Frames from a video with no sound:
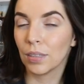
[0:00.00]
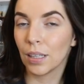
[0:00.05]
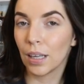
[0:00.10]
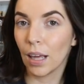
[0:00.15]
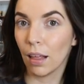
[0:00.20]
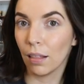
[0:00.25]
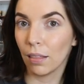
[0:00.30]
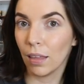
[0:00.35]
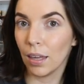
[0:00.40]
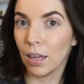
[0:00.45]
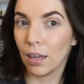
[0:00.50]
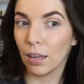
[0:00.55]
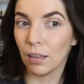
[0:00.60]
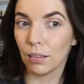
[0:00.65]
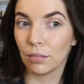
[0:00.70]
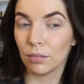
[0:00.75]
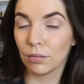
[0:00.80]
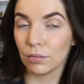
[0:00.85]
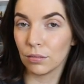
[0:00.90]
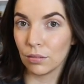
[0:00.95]

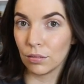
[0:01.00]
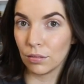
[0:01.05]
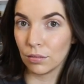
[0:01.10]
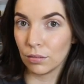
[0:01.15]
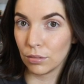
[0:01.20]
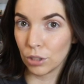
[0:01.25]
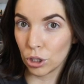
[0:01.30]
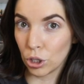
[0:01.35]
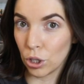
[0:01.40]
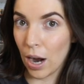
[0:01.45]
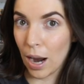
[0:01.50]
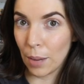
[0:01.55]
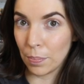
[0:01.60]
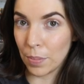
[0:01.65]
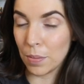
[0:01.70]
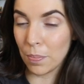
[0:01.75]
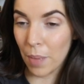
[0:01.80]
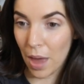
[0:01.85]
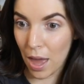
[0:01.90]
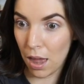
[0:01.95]
killing
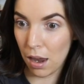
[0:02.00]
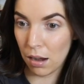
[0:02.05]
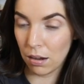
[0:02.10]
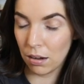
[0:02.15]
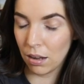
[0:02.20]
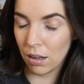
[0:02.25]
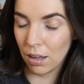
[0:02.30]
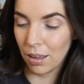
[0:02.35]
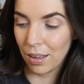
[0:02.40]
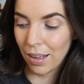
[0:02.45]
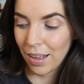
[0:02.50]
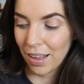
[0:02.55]
crappy men